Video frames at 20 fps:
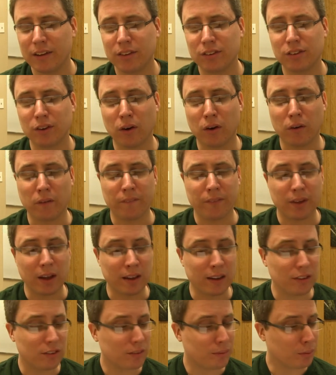So,
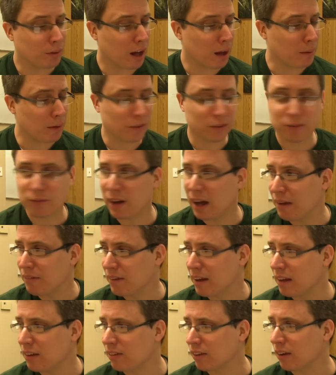and this comment was
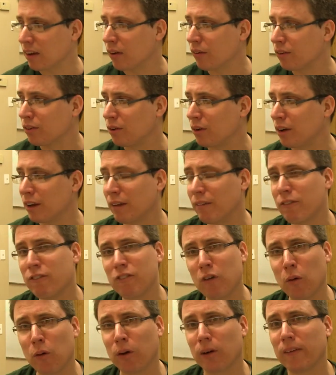5 days ago, so on the
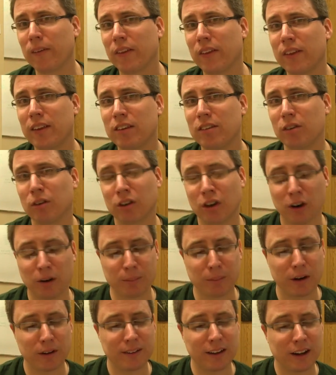4th. So
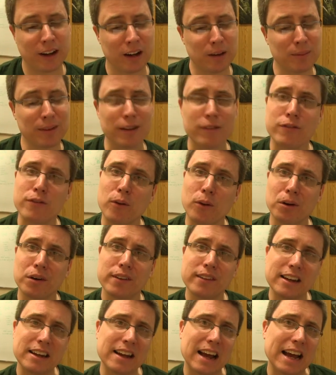her birthday could have been the
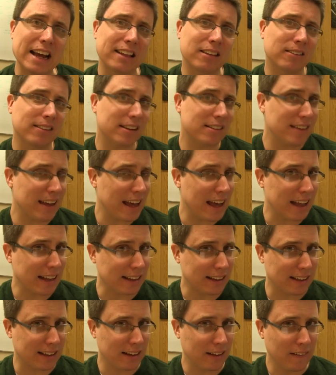4th, the 9th, or the
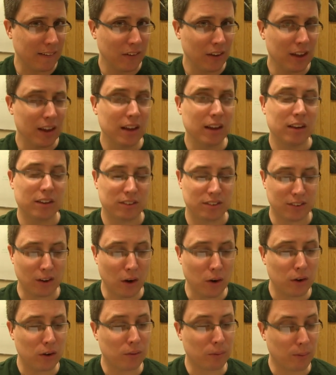10th.
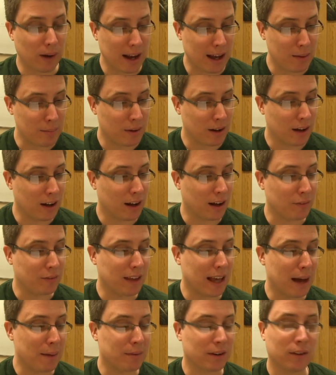So, Grandma
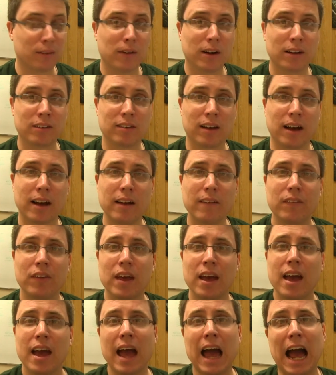of Captain Quasi,
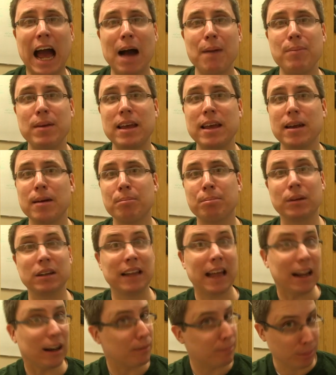happy
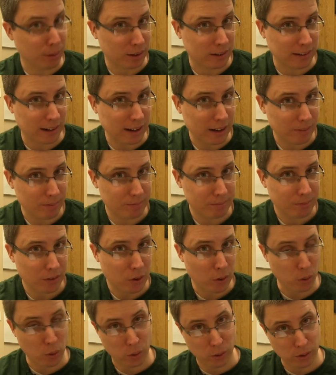belated birthday,
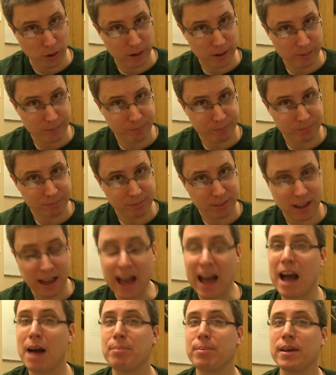or
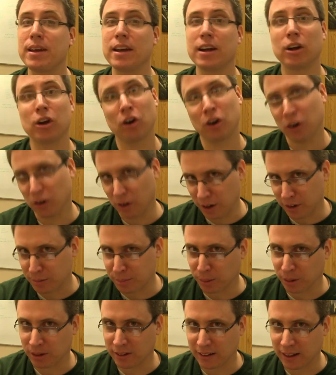happy
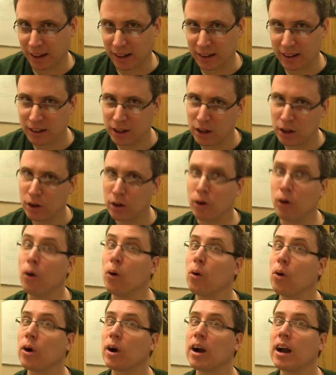current birthday,
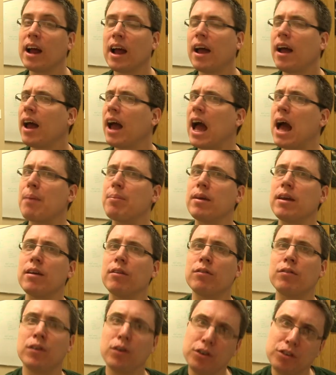or
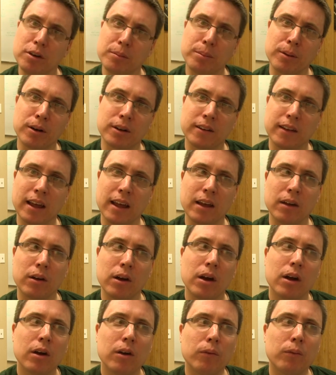happy future birthday,
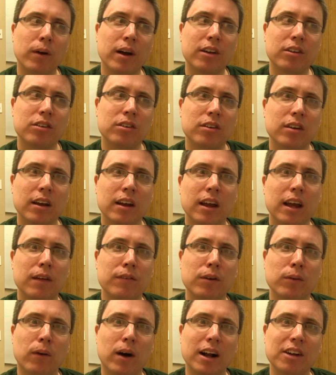which,
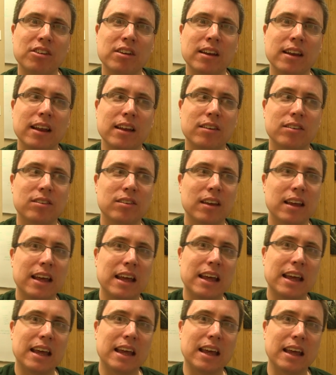if you're watching this,
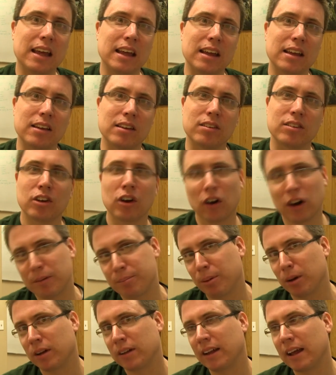is
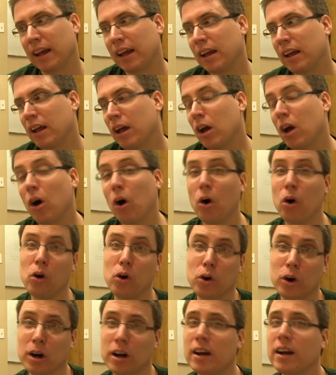current birthday
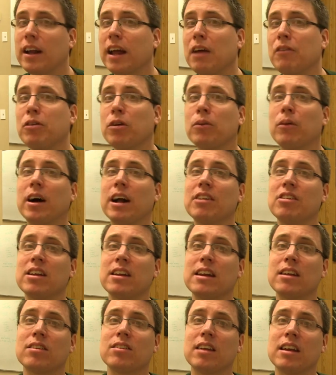Or if you're
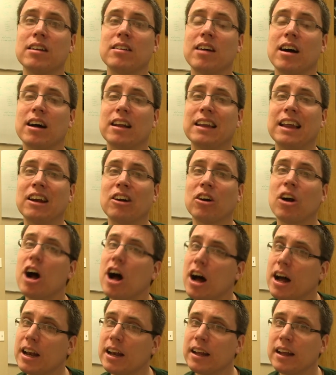watching this sit and talk later
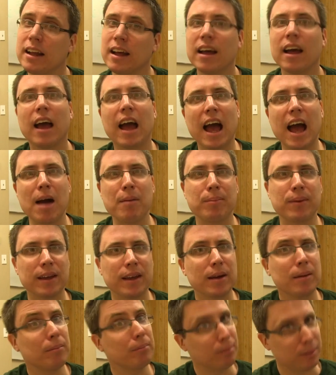on,
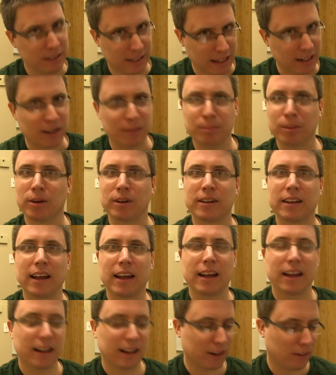happy belated
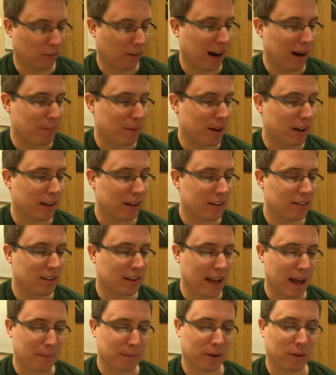birthday, Grandma,
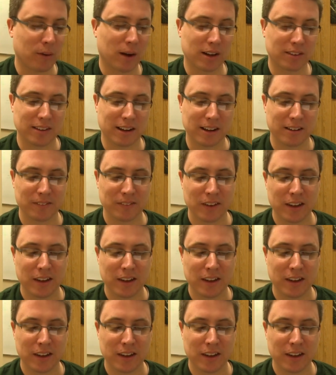to Captain Quasi.